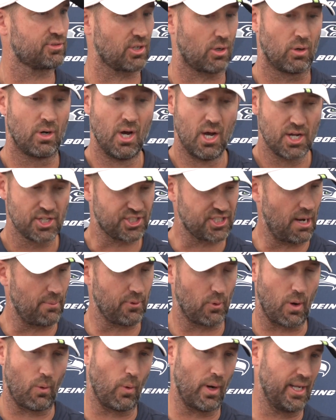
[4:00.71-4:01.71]
So
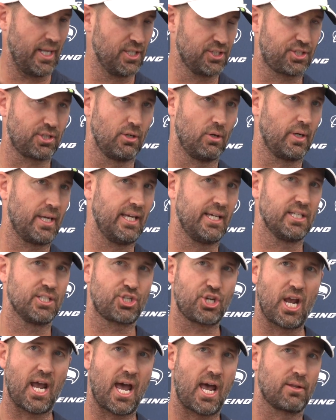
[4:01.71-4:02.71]
something we went into, he
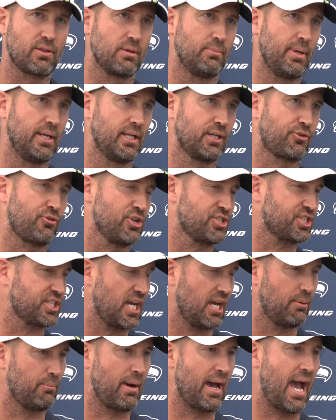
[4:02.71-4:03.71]
and Chad, the minute Chris
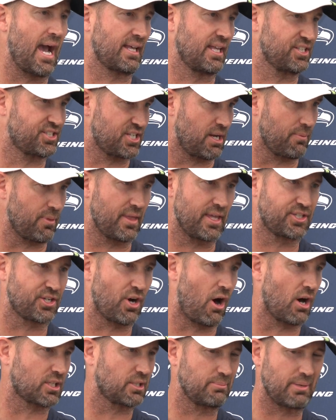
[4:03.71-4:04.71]
came back, that's something they
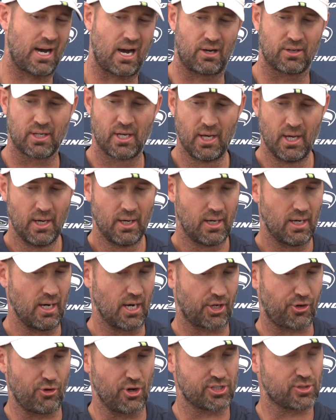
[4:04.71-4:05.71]
talked about.
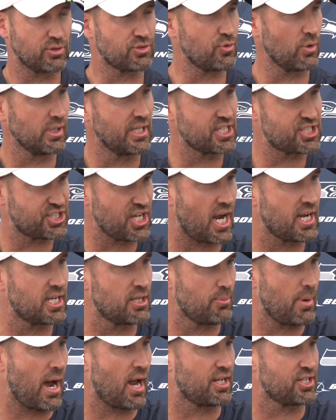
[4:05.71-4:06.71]
Chris was really
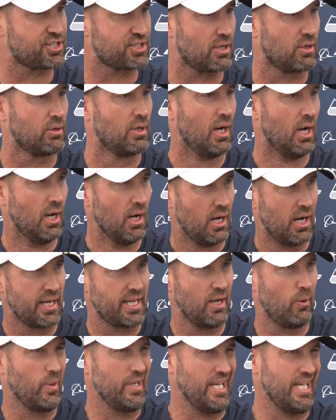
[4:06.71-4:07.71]
excited about it. So
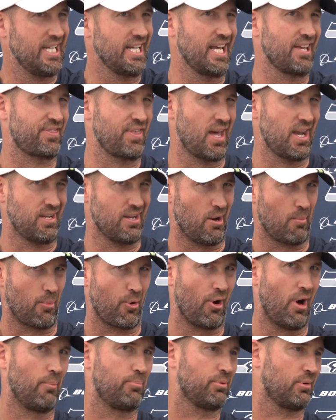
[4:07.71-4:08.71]
again, we need to get that
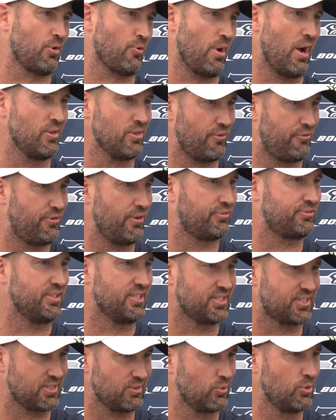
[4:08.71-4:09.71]
number up around the
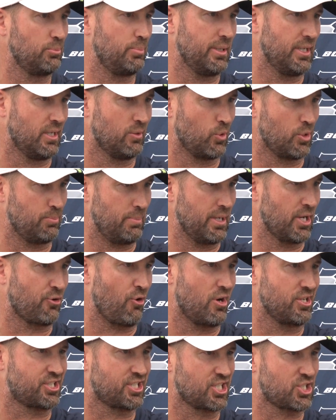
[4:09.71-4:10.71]
50s. Would be a
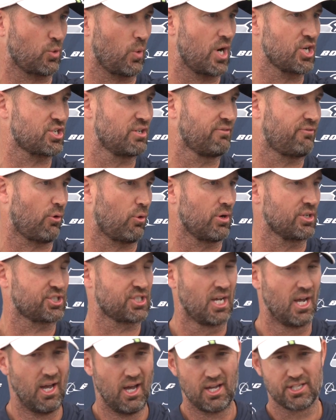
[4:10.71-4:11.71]
great situation for
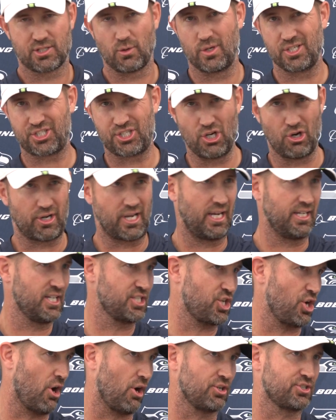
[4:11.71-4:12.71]
us. So he's still getting
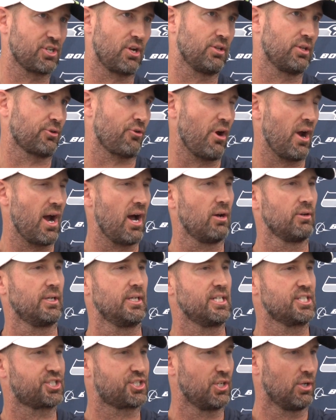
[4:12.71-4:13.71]
his yards on the ground,
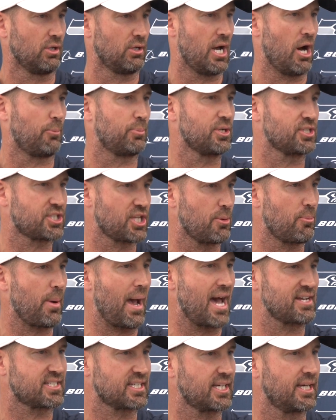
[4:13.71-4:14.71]
and he's still helping us in the
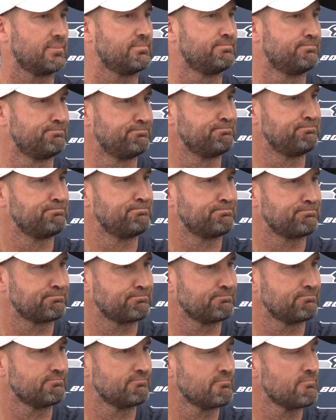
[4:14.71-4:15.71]
passing game. You
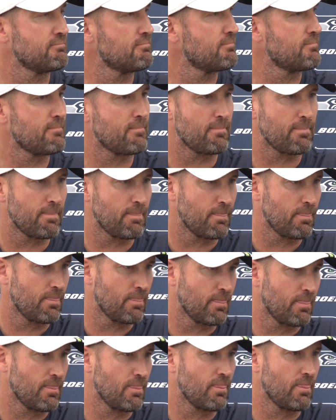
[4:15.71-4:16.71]
see the mix of
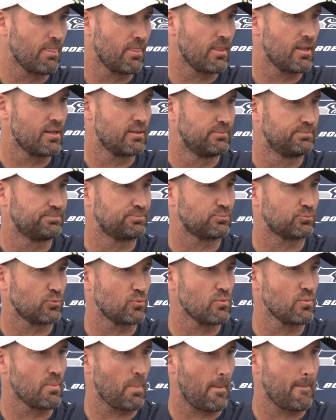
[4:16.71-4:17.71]
one-handed catches
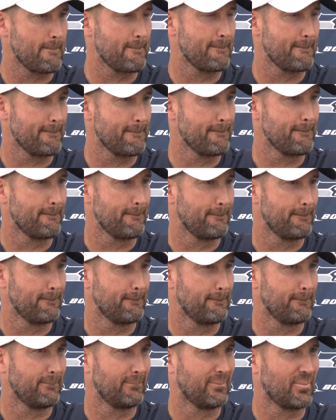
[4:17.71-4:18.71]
for 30. How good are his
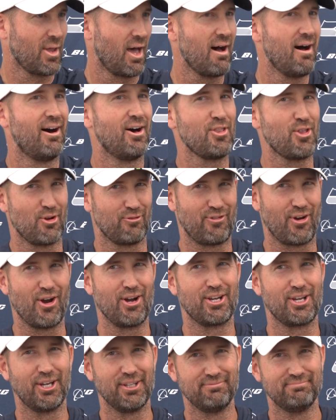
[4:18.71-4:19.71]
hands? They're
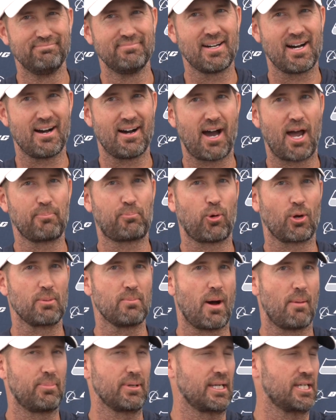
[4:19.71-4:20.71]
very good. I'd put
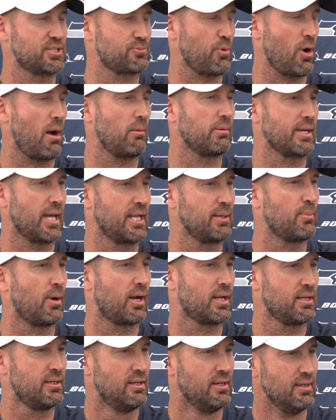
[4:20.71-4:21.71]
him up against probably
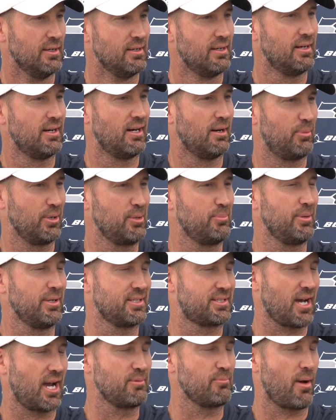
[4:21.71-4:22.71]
anybody, but it'd be
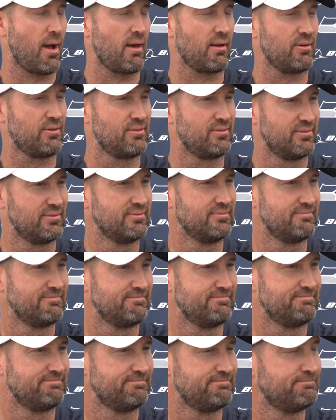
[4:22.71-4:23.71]
a tight battle.
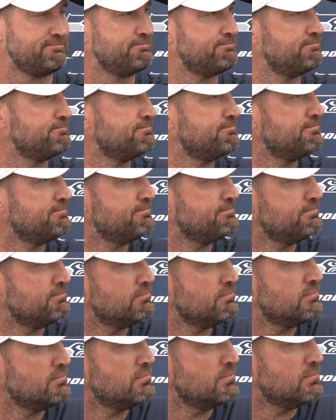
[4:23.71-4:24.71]
You see shifted
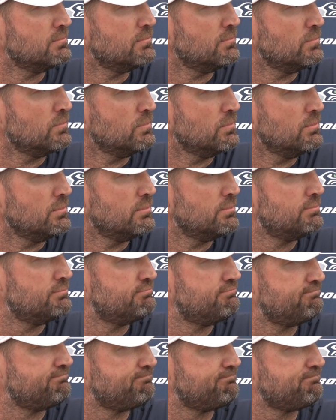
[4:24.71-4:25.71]
how running backs
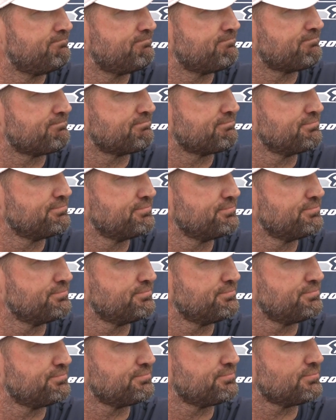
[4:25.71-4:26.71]
are used in more in the
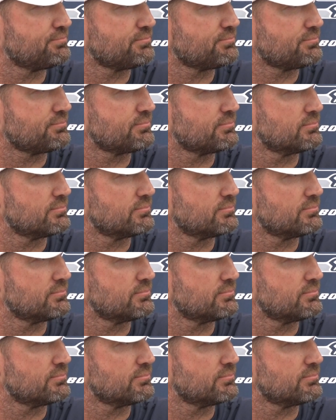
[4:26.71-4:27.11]
passing game.